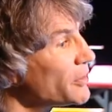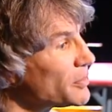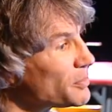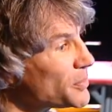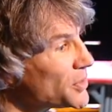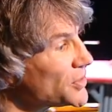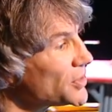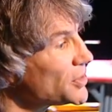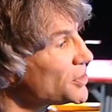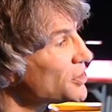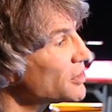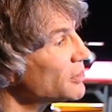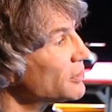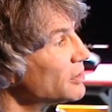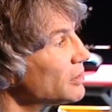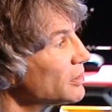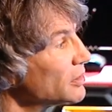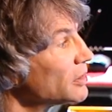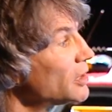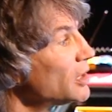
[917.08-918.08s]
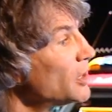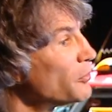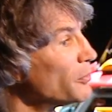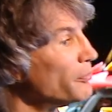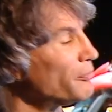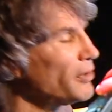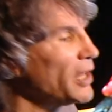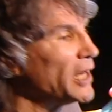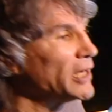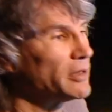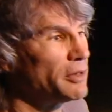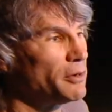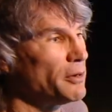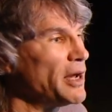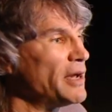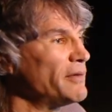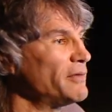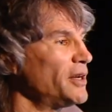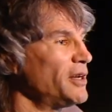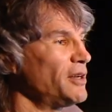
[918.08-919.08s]
in a position to reflect
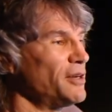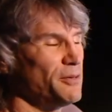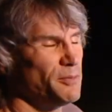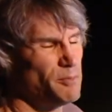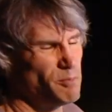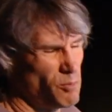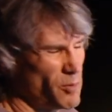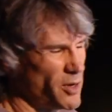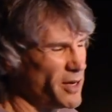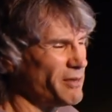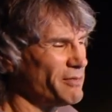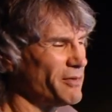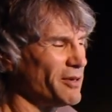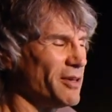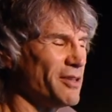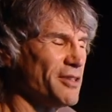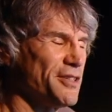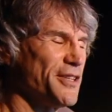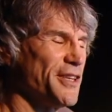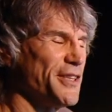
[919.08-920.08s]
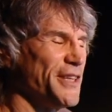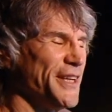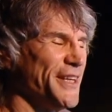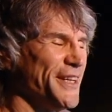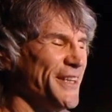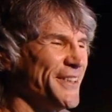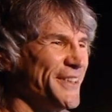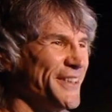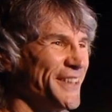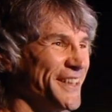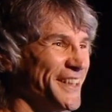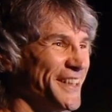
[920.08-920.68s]
gravity or whatever it is that they do.